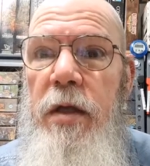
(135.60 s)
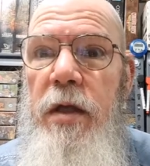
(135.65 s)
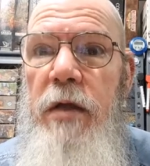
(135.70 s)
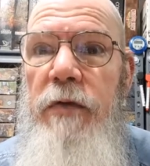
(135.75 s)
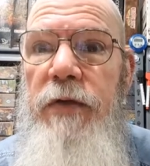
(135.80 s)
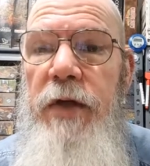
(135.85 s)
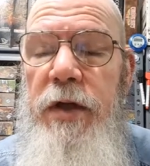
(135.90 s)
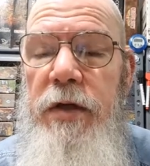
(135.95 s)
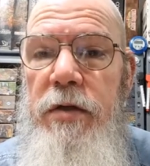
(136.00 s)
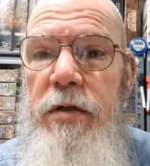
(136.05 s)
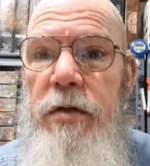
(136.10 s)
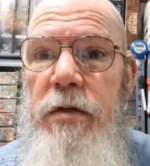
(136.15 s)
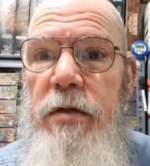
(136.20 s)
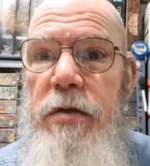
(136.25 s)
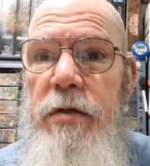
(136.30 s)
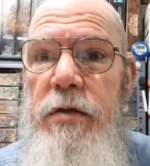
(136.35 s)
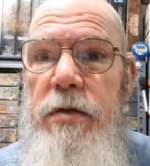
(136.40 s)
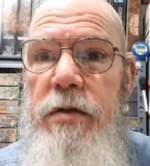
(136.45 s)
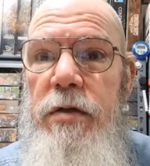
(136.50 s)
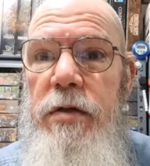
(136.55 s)
event.
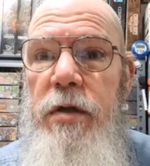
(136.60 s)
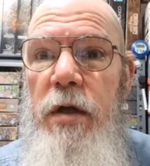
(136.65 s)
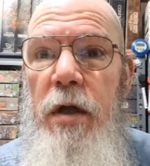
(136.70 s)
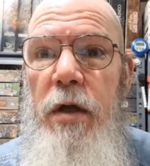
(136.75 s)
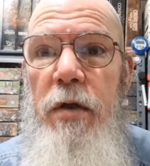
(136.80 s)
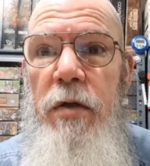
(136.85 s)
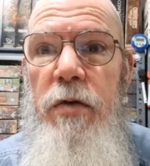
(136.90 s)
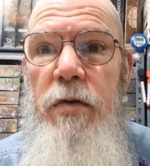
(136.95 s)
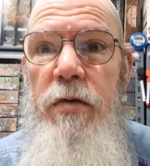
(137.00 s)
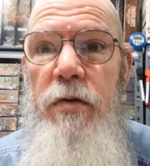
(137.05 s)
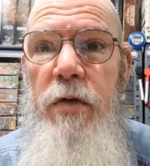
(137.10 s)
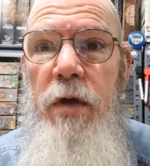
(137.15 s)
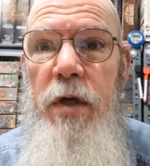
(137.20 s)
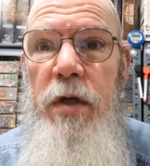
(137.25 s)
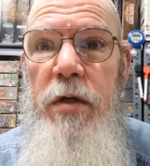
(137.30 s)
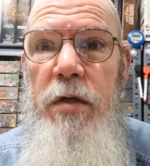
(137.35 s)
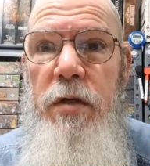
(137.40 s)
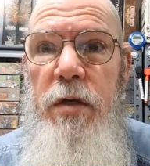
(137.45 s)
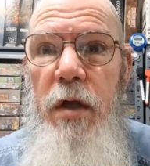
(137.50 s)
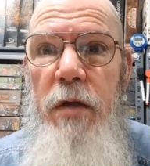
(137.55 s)
So
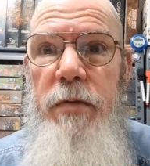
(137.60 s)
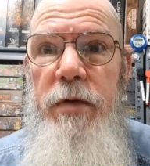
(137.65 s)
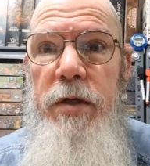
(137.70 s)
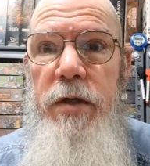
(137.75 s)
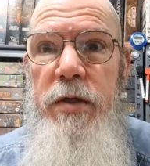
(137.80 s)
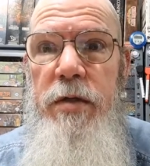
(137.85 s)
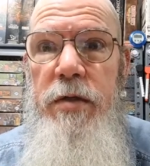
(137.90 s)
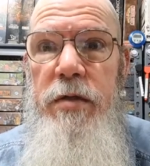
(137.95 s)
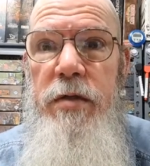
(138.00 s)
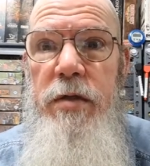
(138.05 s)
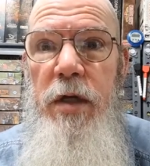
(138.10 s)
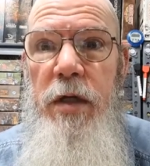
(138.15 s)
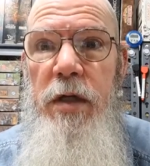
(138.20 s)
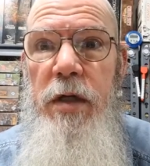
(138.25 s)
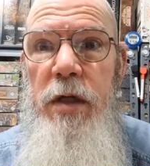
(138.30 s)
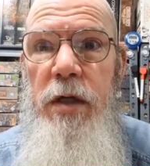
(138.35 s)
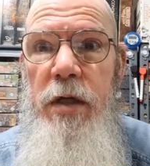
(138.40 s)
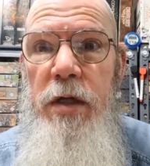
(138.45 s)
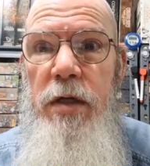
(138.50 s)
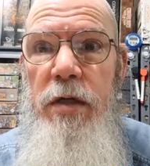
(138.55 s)
nobody's
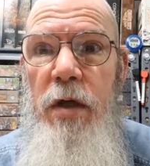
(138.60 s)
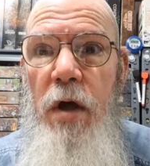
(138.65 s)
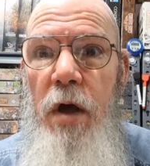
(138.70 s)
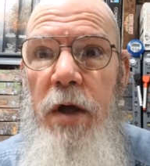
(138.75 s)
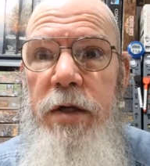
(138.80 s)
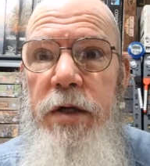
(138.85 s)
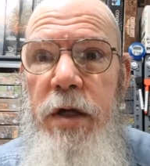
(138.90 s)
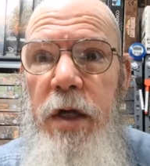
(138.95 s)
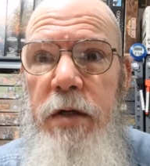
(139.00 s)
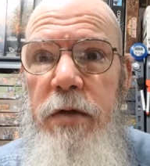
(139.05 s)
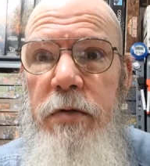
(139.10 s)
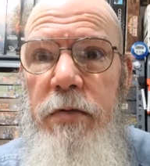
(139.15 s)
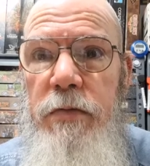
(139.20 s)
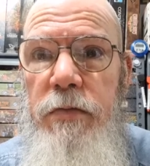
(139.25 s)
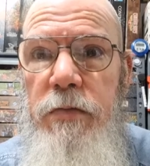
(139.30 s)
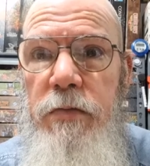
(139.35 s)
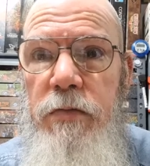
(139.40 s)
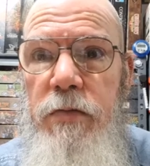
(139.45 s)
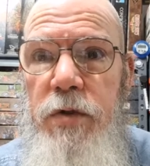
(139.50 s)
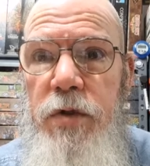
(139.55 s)
technically died yet,
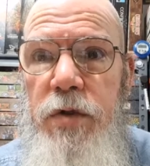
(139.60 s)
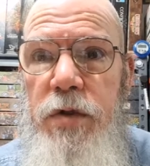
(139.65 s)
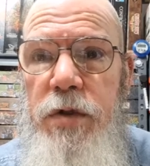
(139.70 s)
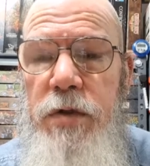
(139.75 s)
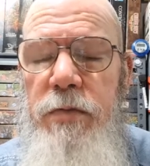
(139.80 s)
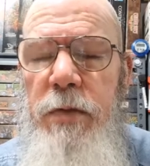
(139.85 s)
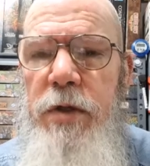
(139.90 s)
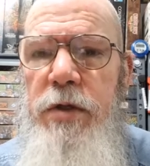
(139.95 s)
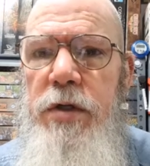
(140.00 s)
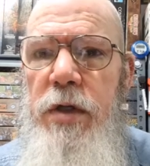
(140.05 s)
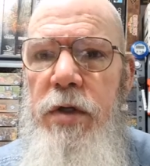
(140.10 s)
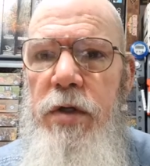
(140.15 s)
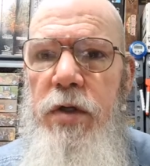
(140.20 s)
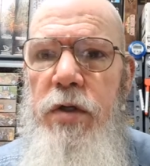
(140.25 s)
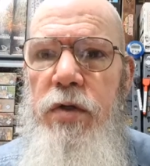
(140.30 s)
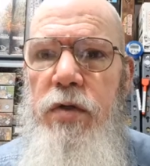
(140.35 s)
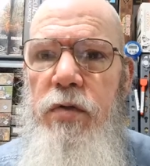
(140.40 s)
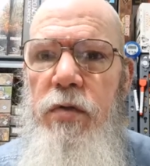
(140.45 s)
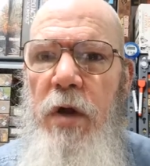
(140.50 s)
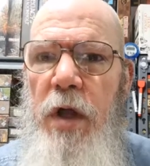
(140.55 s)
which is most
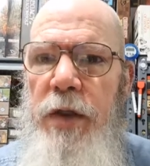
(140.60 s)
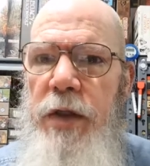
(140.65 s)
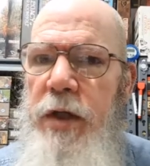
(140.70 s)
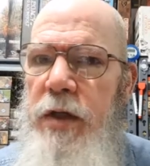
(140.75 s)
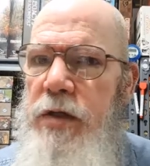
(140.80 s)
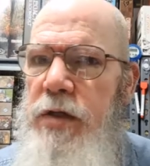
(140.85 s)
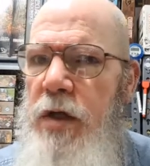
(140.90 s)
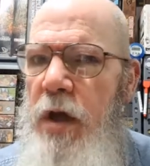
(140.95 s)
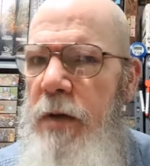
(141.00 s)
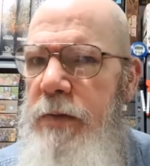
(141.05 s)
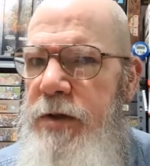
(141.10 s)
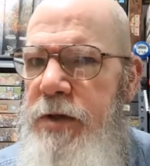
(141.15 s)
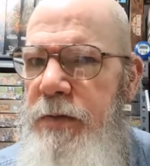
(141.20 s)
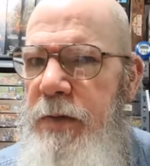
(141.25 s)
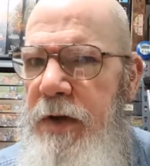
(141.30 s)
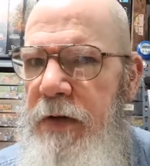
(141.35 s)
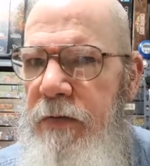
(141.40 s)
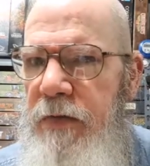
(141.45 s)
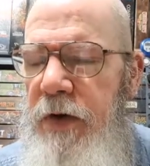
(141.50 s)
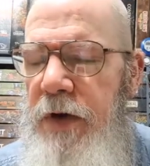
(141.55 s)
unusual. I think Simon's
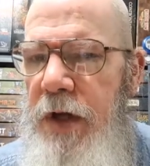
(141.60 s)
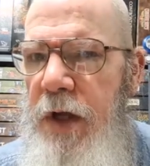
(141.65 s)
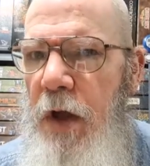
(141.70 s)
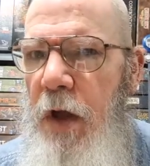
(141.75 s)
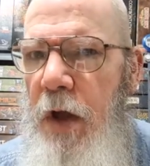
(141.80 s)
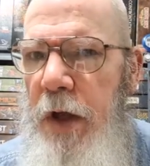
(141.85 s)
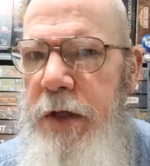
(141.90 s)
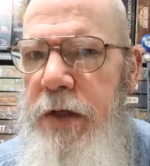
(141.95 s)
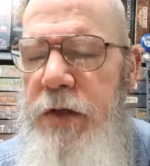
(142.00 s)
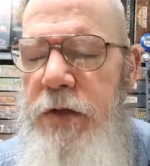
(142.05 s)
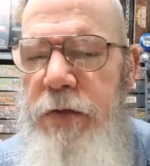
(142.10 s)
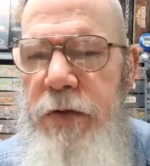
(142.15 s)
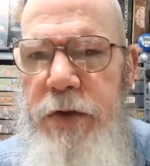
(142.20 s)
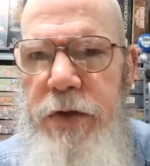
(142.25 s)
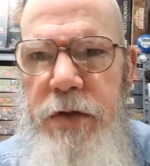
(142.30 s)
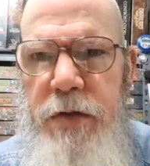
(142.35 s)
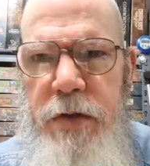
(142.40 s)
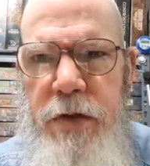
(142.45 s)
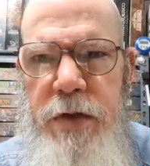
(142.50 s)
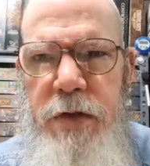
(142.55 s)
being very kind to
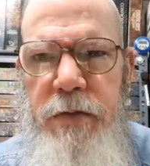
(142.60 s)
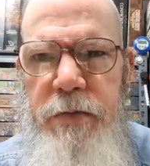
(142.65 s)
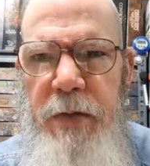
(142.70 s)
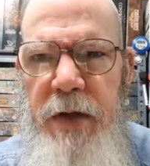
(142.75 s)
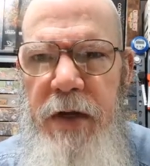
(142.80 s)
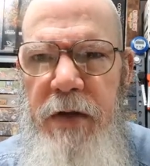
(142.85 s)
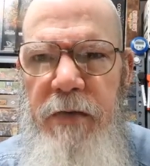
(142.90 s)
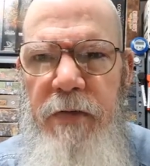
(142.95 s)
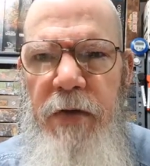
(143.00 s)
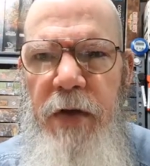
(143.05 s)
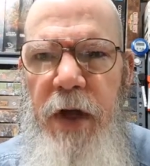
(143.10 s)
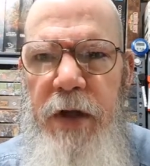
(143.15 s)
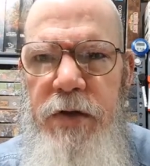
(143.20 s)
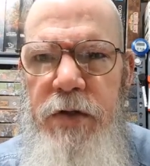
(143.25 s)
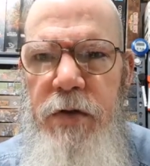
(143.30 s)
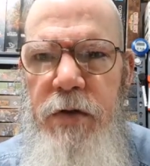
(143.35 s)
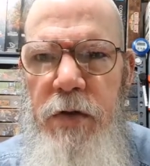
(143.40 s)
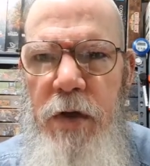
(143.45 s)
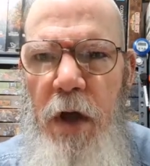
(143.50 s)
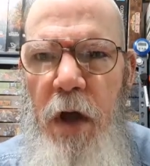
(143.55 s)
us. He's being far
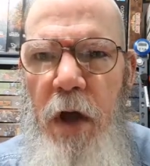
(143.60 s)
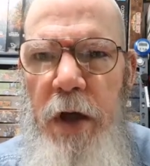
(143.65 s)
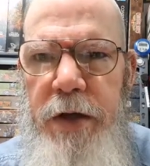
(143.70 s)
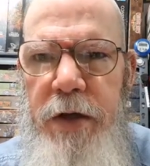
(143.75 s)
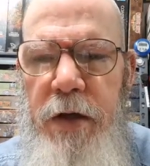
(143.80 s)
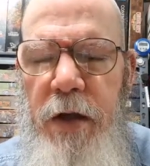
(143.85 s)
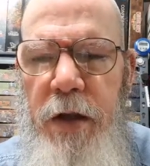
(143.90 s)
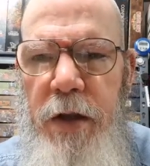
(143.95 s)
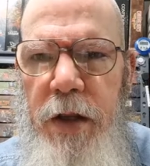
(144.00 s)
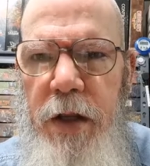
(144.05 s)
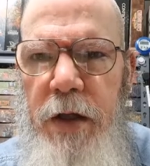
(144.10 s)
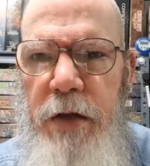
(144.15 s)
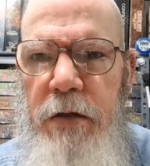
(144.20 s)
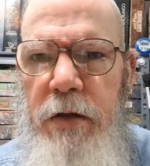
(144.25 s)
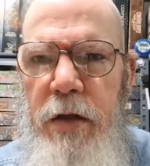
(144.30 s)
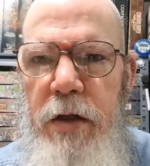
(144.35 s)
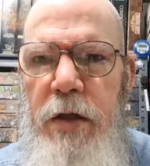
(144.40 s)
too kind, I think.